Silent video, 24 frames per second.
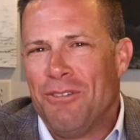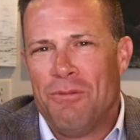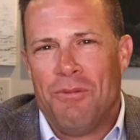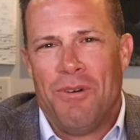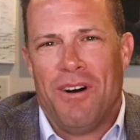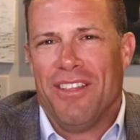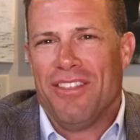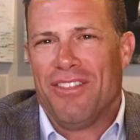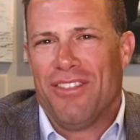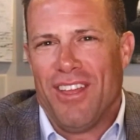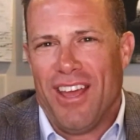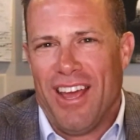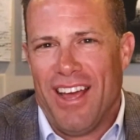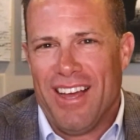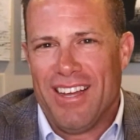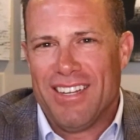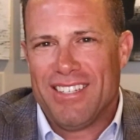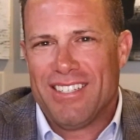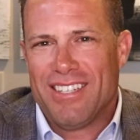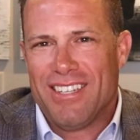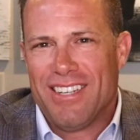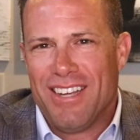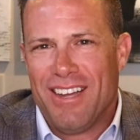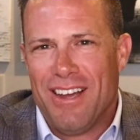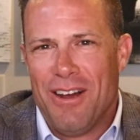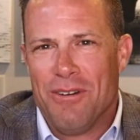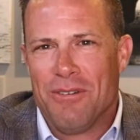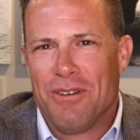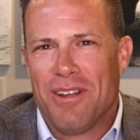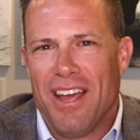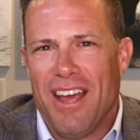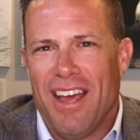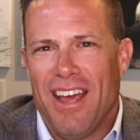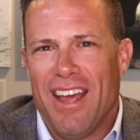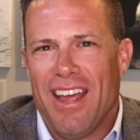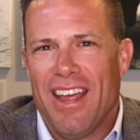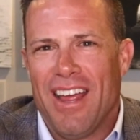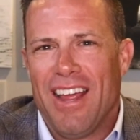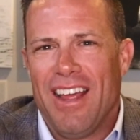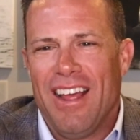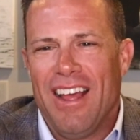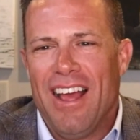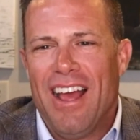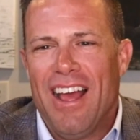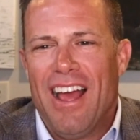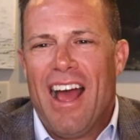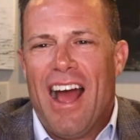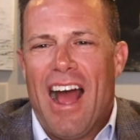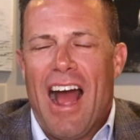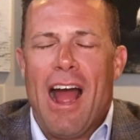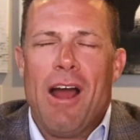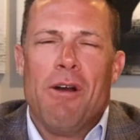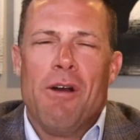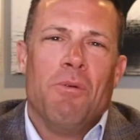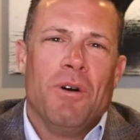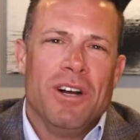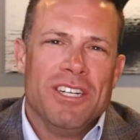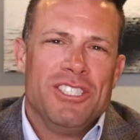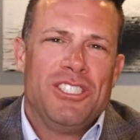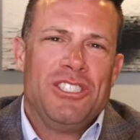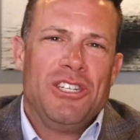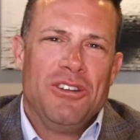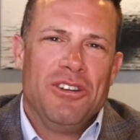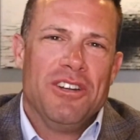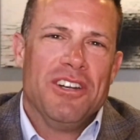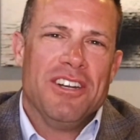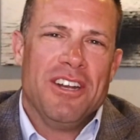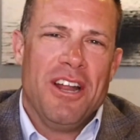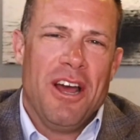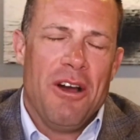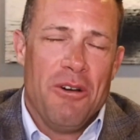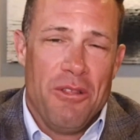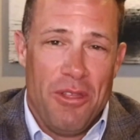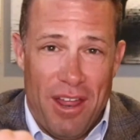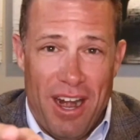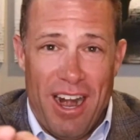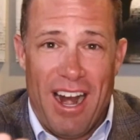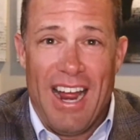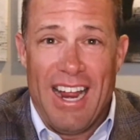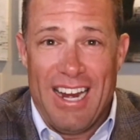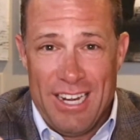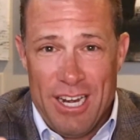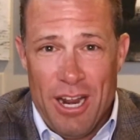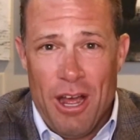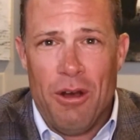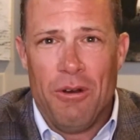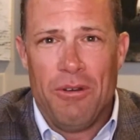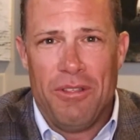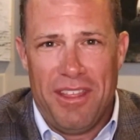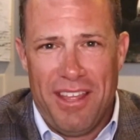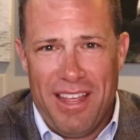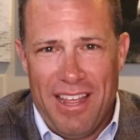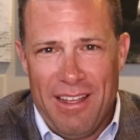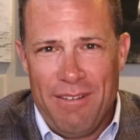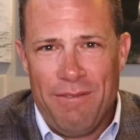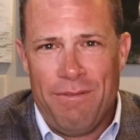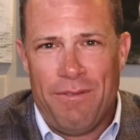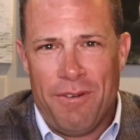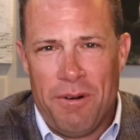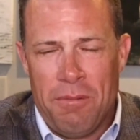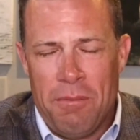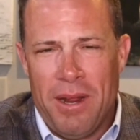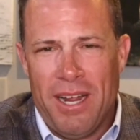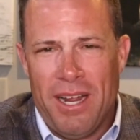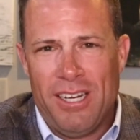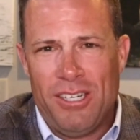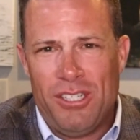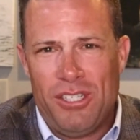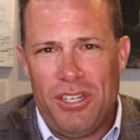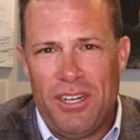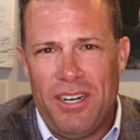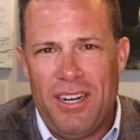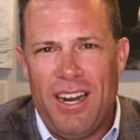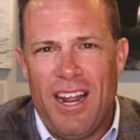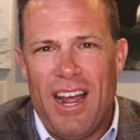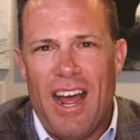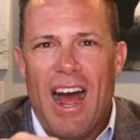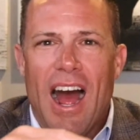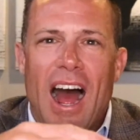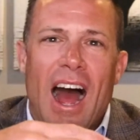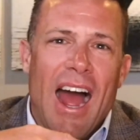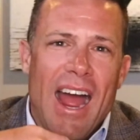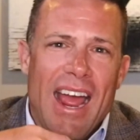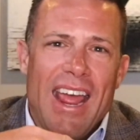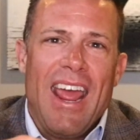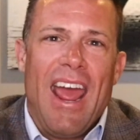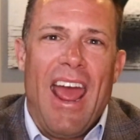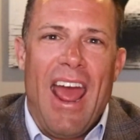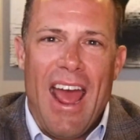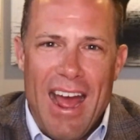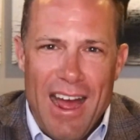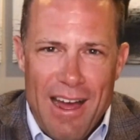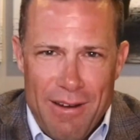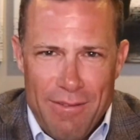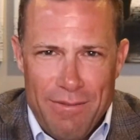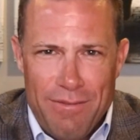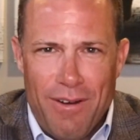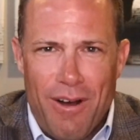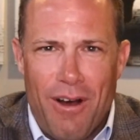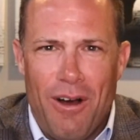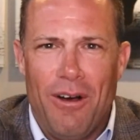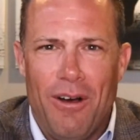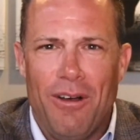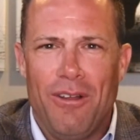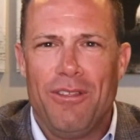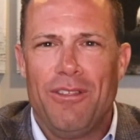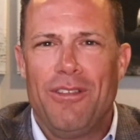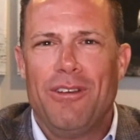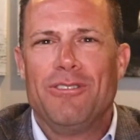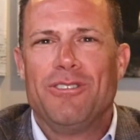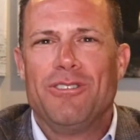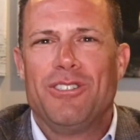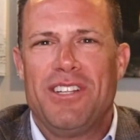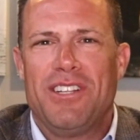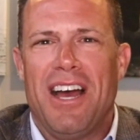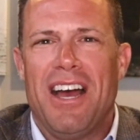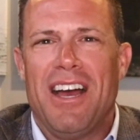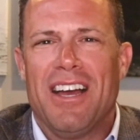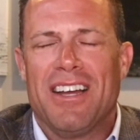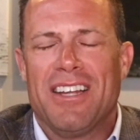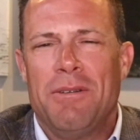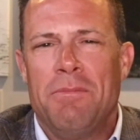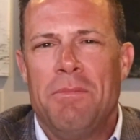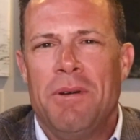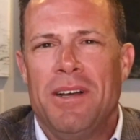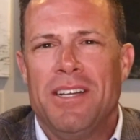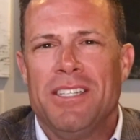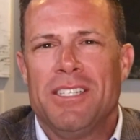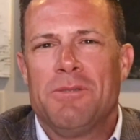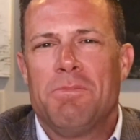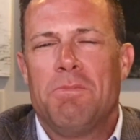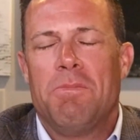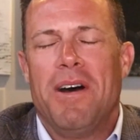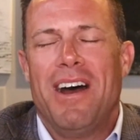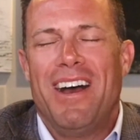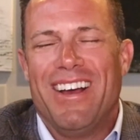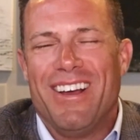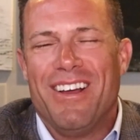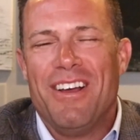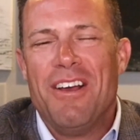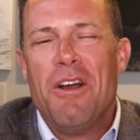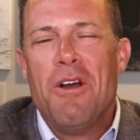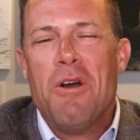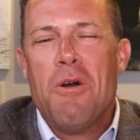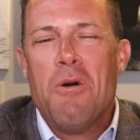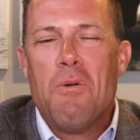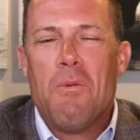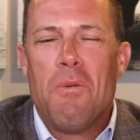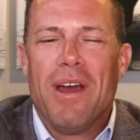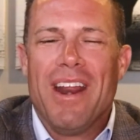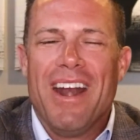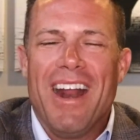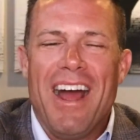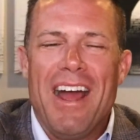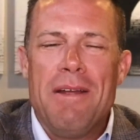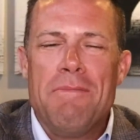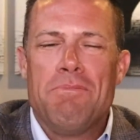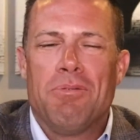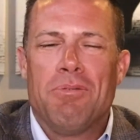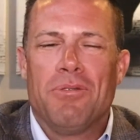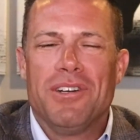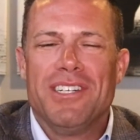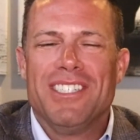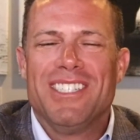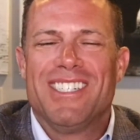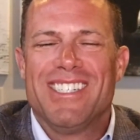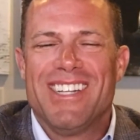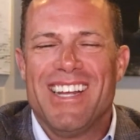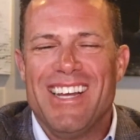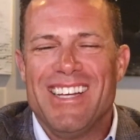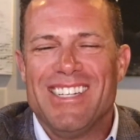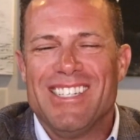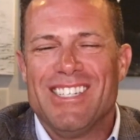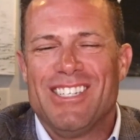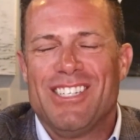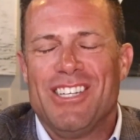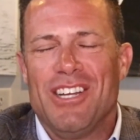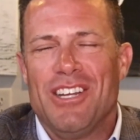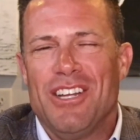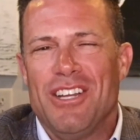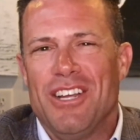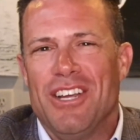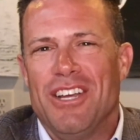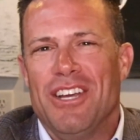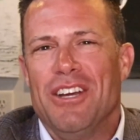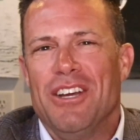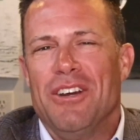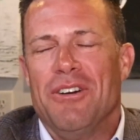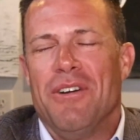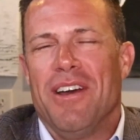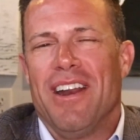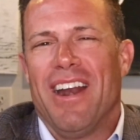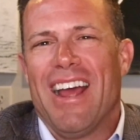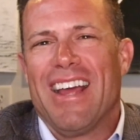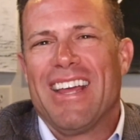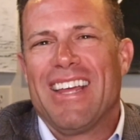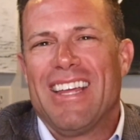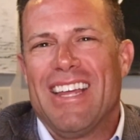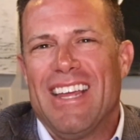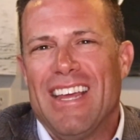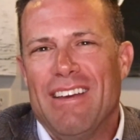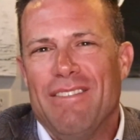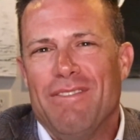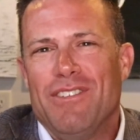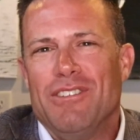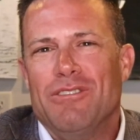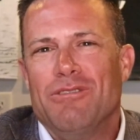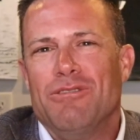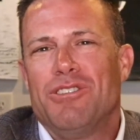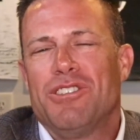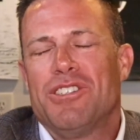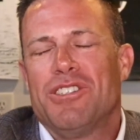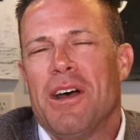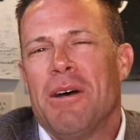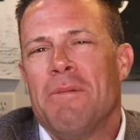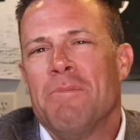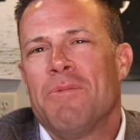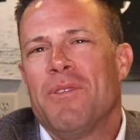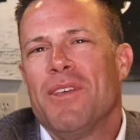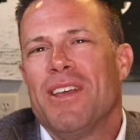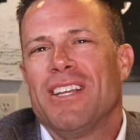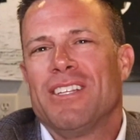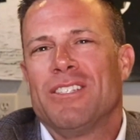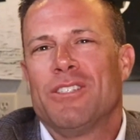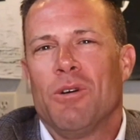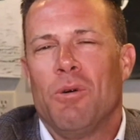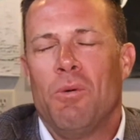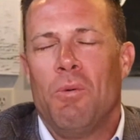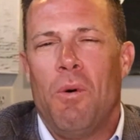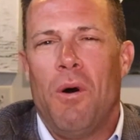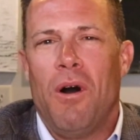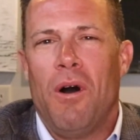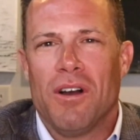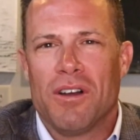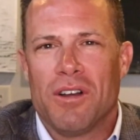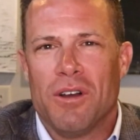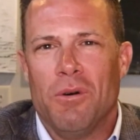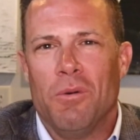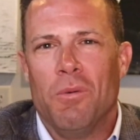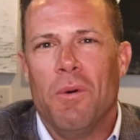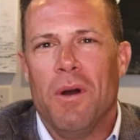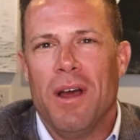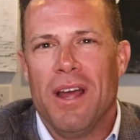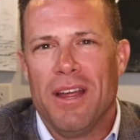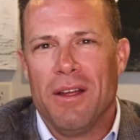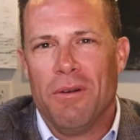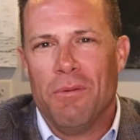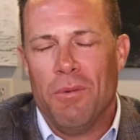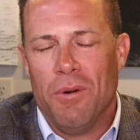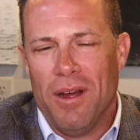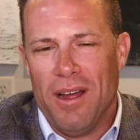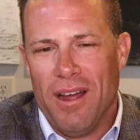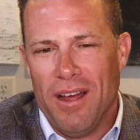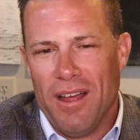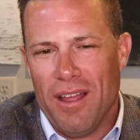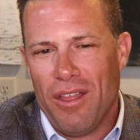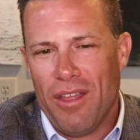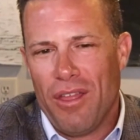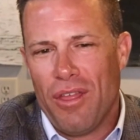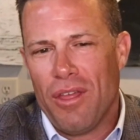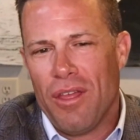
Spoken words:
want that. Okay. I want you to know that I know the information. I have all those documents, but when I present to you and I give you something to walk away with,